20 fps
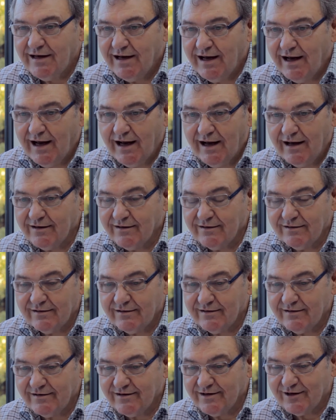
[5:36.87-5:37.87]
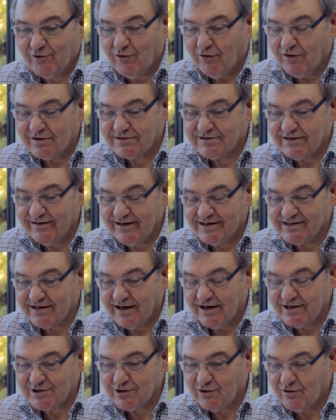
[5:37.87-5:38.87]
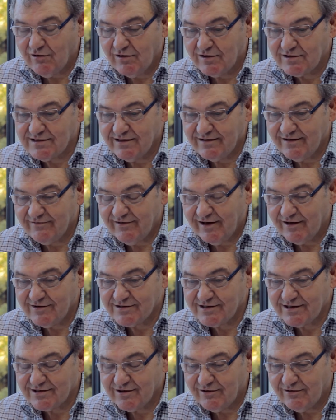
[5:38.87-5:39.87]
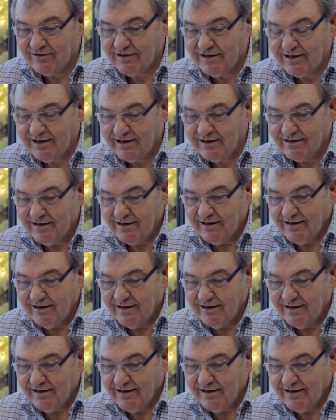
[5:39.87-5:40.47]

and the quality of the insulation quality and the values it's got there.